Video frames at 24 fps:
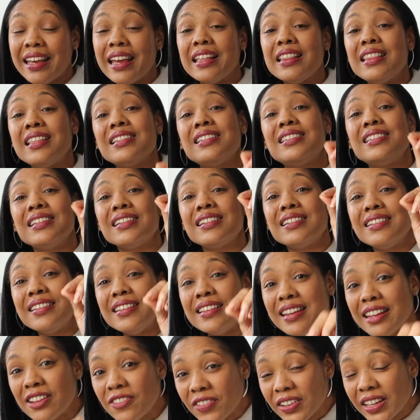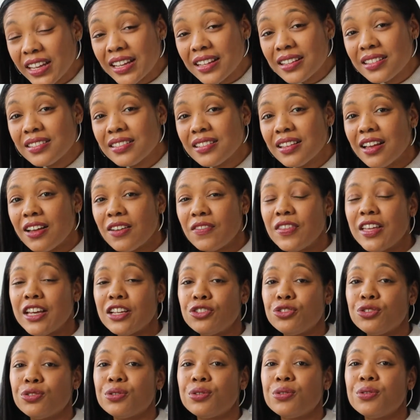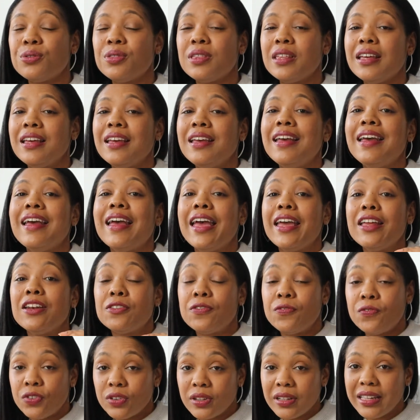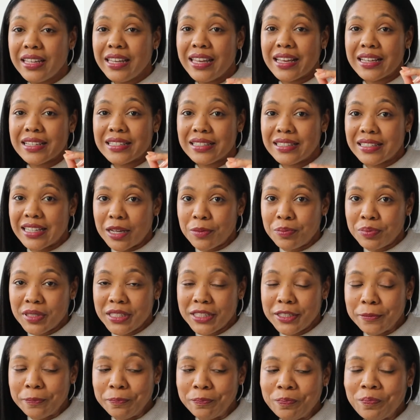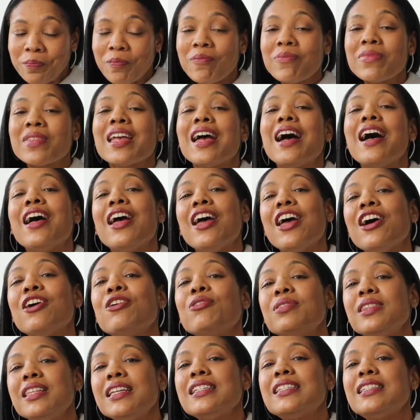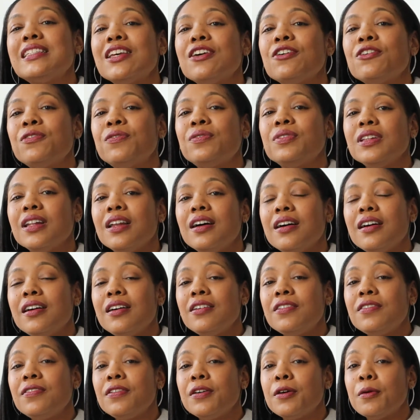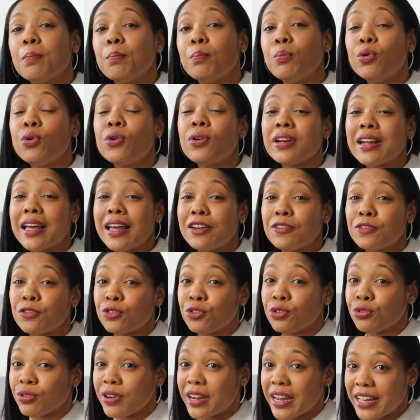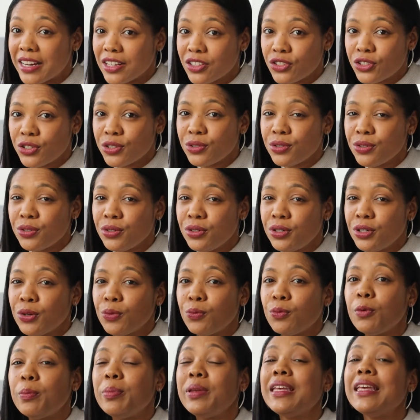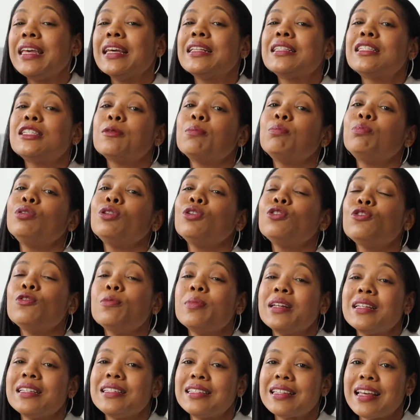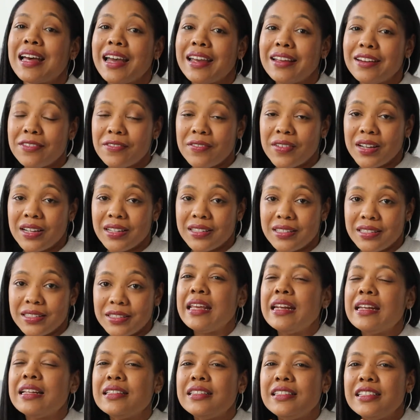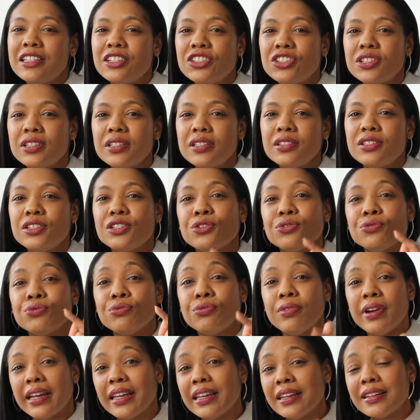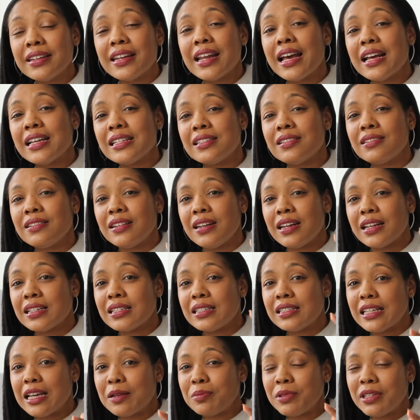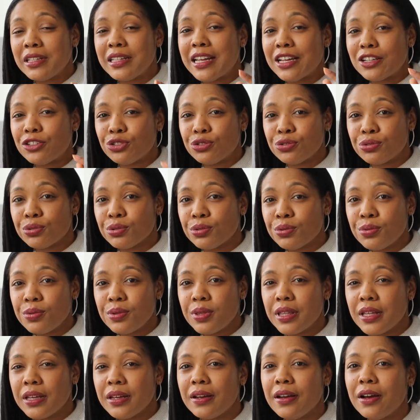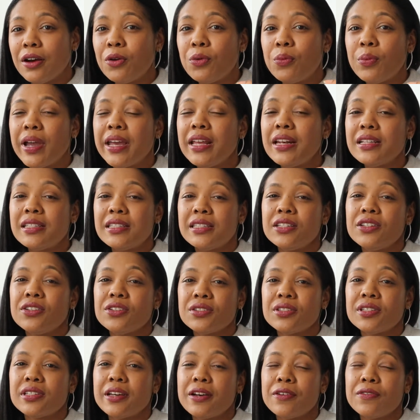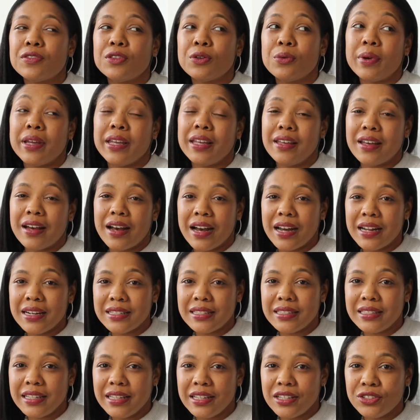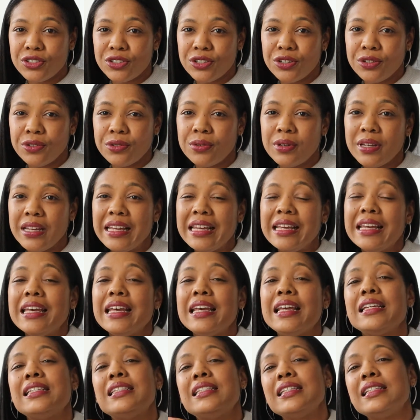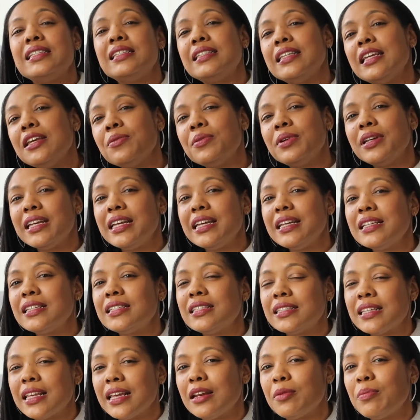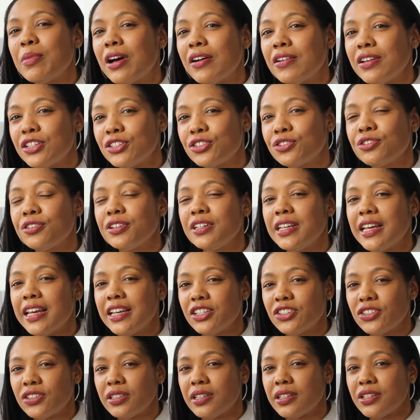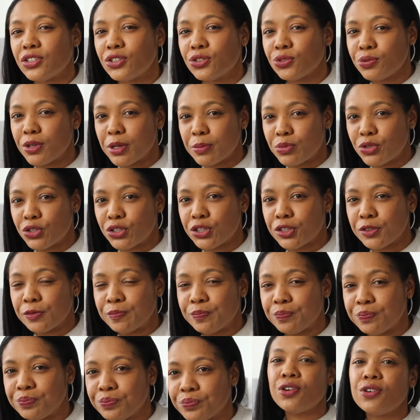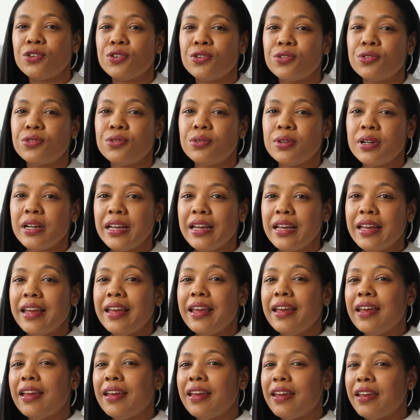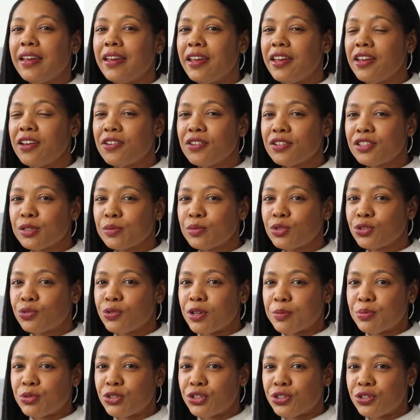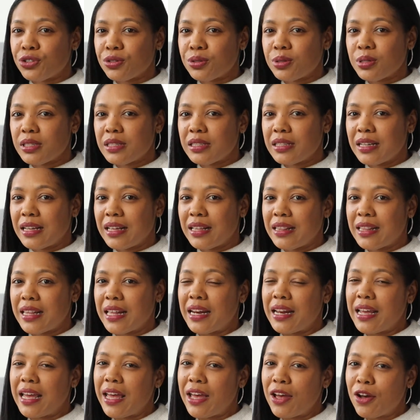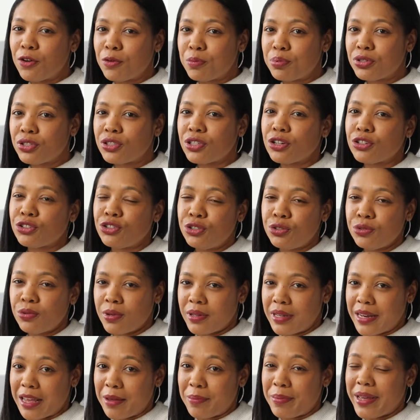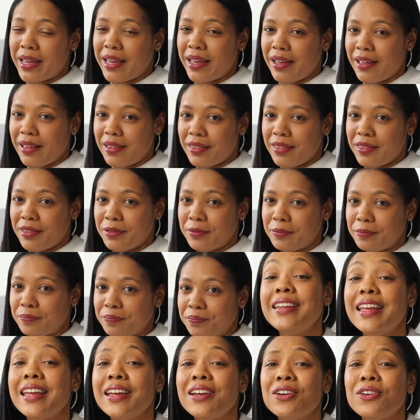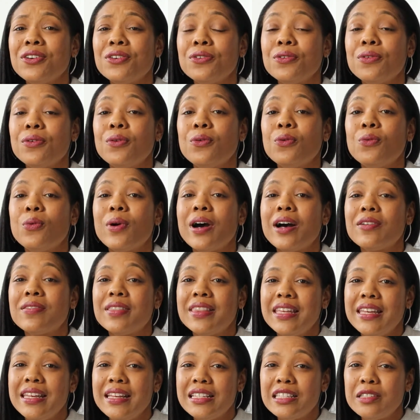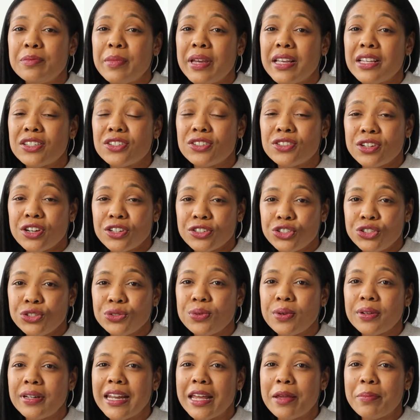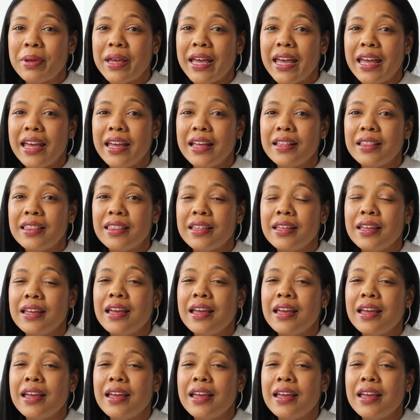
and the significance of that truth and fully accept it, a healthy self-love born out of gratitude will begin to bloom inside of us. In addition to recognizing and accepting that truth, a way to see yourself the way God sees you is to see what He said about His creation in Scripture. So here are some scriptures that'll help start you on that path. Now, while these may start you on that path,